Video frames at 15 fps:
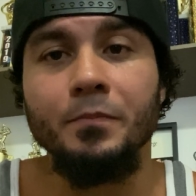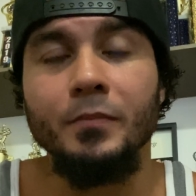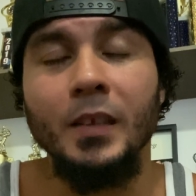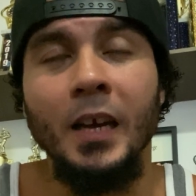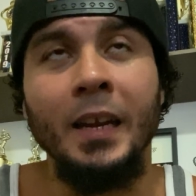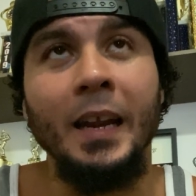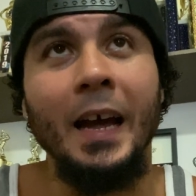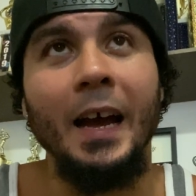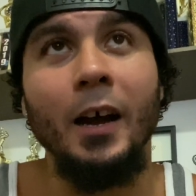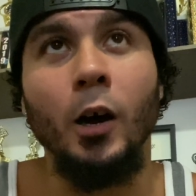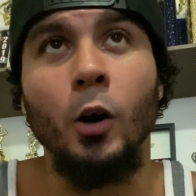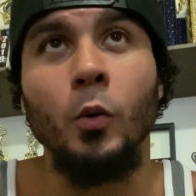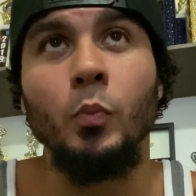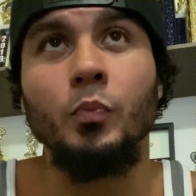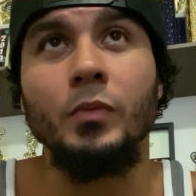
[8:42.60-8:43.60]
And that
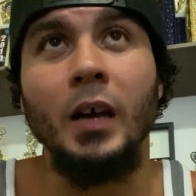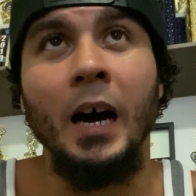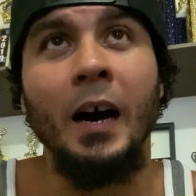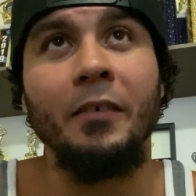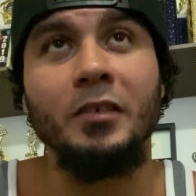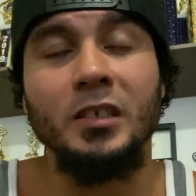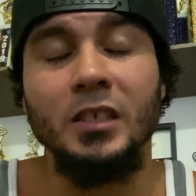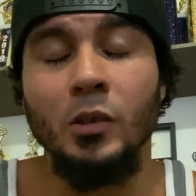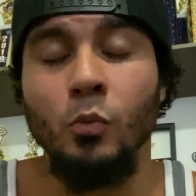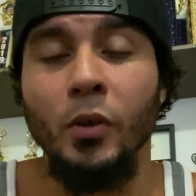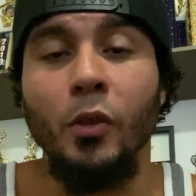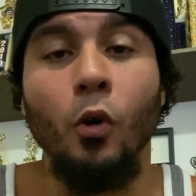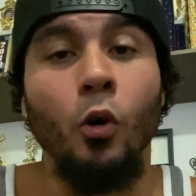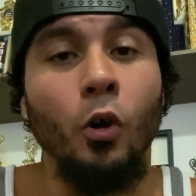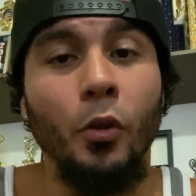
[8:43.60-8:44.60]
helped, obviously,
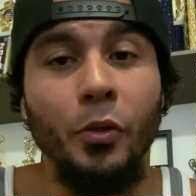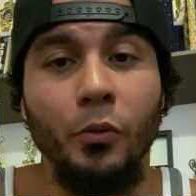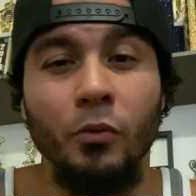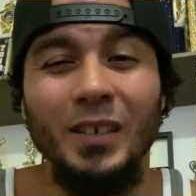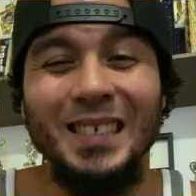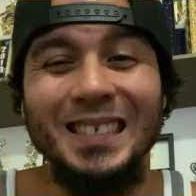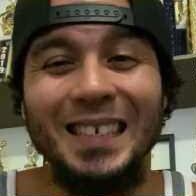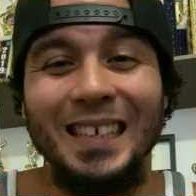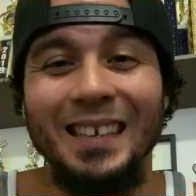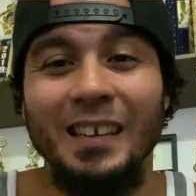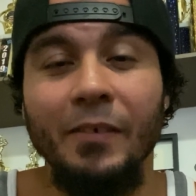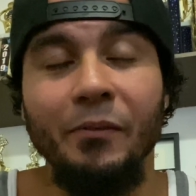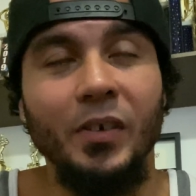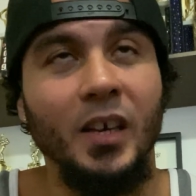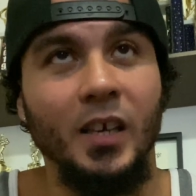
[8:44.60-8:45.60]
with all three
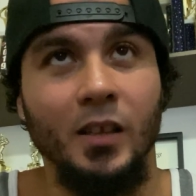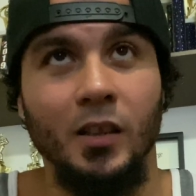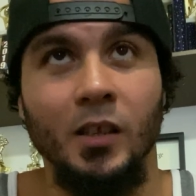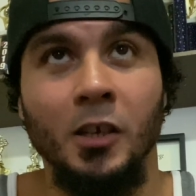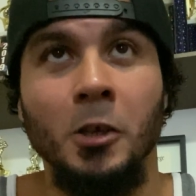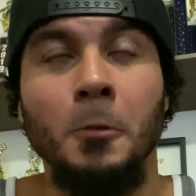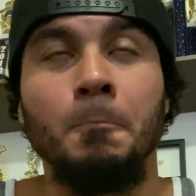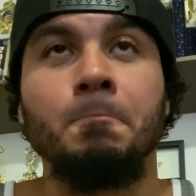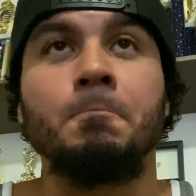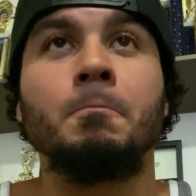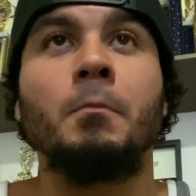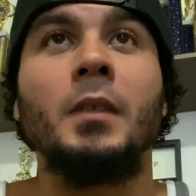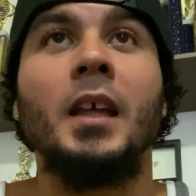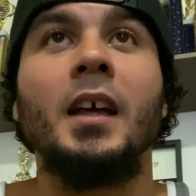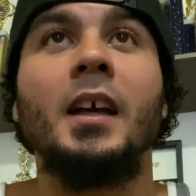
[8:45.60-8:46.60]
significantly.
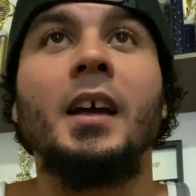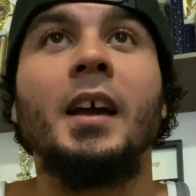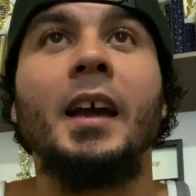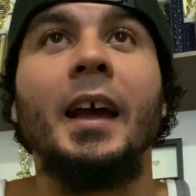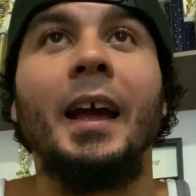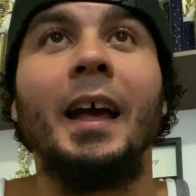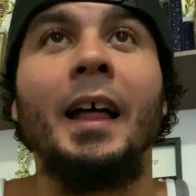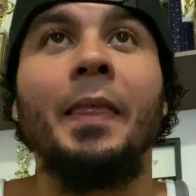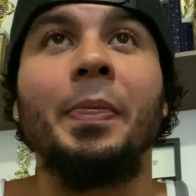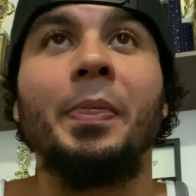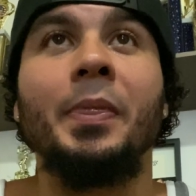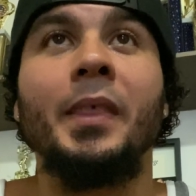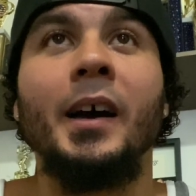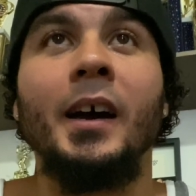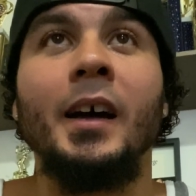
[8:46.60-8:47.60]

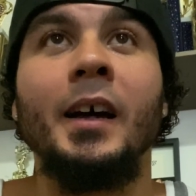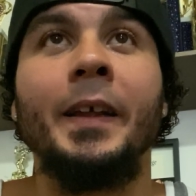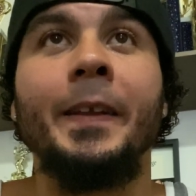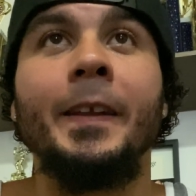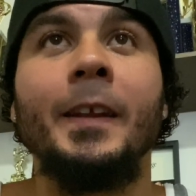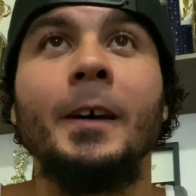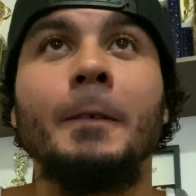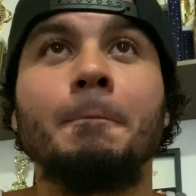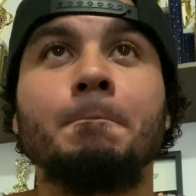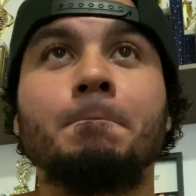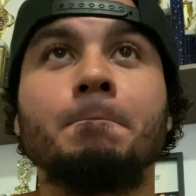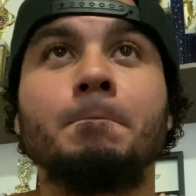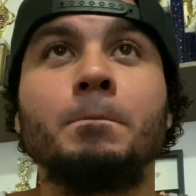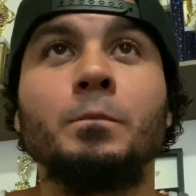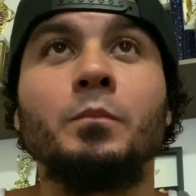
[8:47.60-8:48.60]
And then,
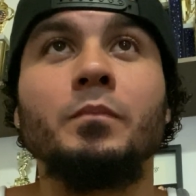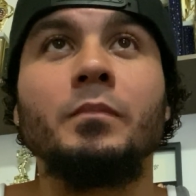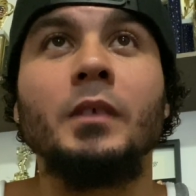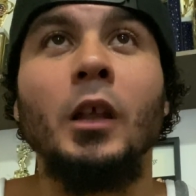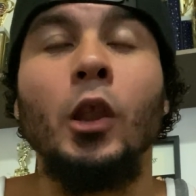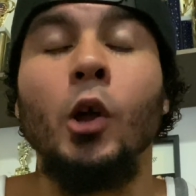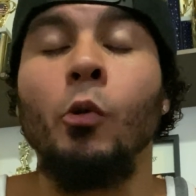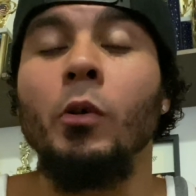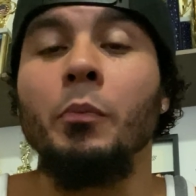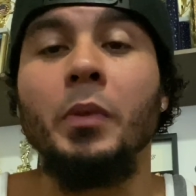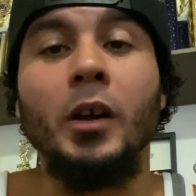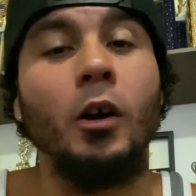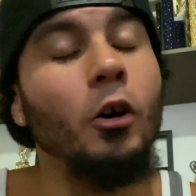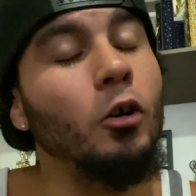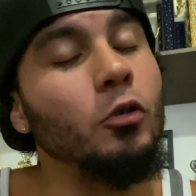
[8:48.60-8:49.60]
lo and
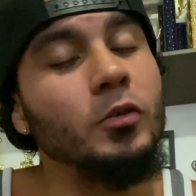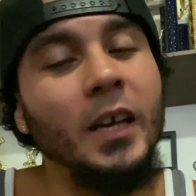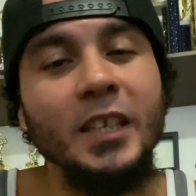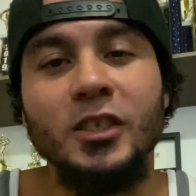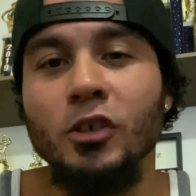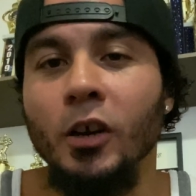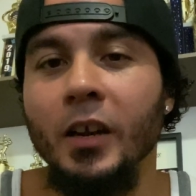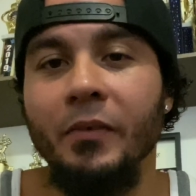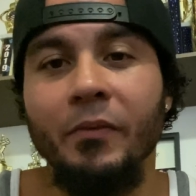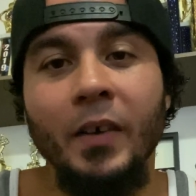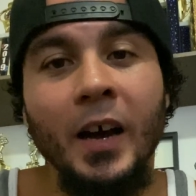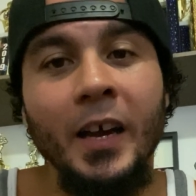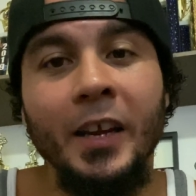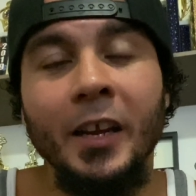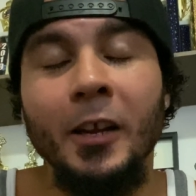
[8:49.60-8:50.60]
behold, I started
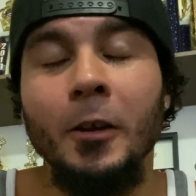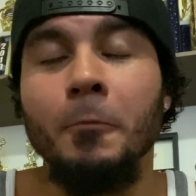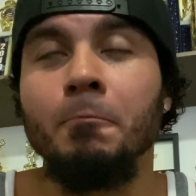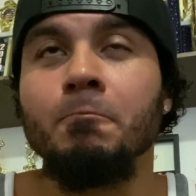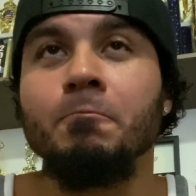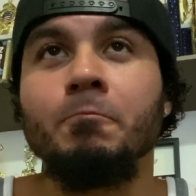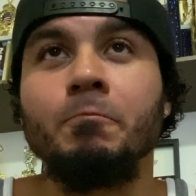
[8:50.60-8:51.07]
fighting.